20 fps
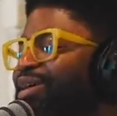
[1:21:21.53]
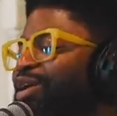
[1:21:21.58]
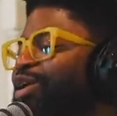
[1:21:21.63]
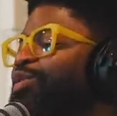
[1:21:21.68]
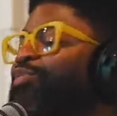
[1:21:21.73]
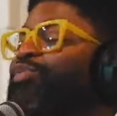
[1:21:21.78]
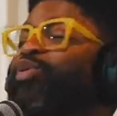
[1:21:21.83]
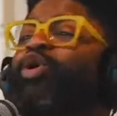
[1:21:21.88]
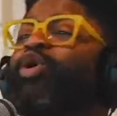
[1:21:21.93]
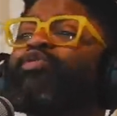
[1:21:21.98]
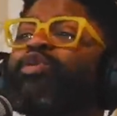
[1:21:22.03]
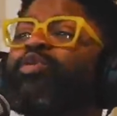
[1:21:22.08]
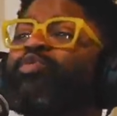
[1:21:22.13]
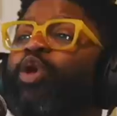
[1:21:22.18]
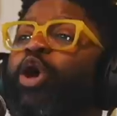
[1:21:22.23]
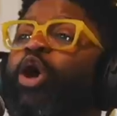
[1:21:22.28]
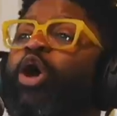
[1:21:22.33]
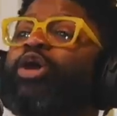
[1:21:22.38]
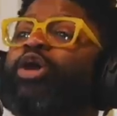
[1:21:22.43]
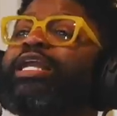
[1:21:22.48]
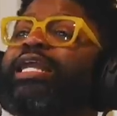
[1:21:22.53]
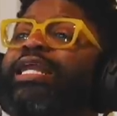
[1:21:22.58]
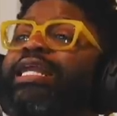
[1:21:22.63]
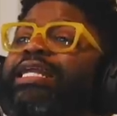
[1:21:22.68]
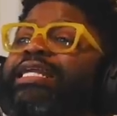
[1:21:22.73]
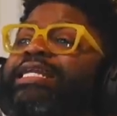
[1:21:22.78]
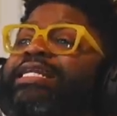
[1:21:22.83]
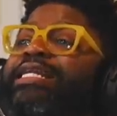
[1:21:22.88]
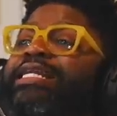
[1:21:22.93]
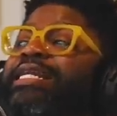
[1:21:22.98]
Prove them
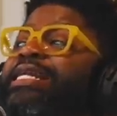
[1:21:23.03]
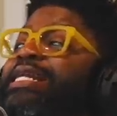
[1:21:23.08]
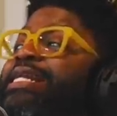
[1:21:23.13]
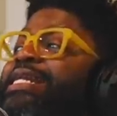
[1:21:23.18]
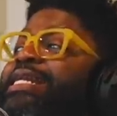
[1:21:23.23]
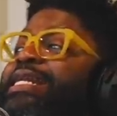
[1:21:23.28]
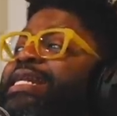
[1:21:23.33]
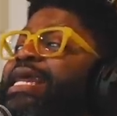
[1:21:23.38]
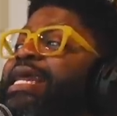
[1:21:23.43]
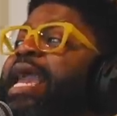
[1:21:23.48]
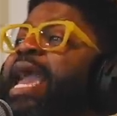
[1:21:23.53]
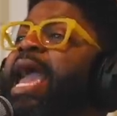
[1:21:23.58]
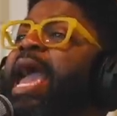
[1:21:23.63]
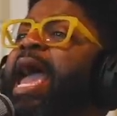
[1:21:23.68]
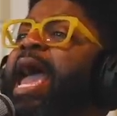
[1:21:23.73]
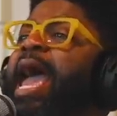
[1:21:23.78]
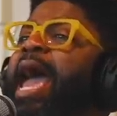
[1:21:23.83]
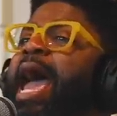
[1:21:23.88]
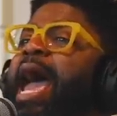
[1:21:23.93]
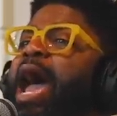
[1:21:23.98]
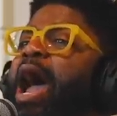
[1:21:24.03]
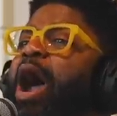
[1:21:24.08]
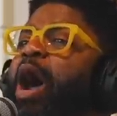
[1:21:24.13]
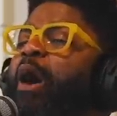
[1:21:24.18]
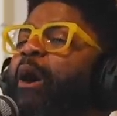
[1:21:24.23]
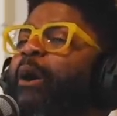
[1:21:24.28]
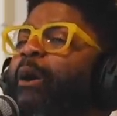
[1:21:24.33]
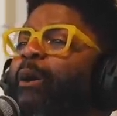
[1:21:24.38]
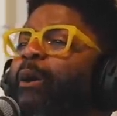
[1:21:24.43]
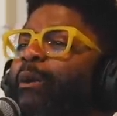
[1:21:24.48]
wrong
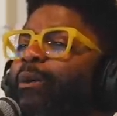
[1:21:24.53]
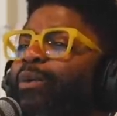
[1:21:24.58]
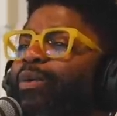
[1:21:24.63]
now.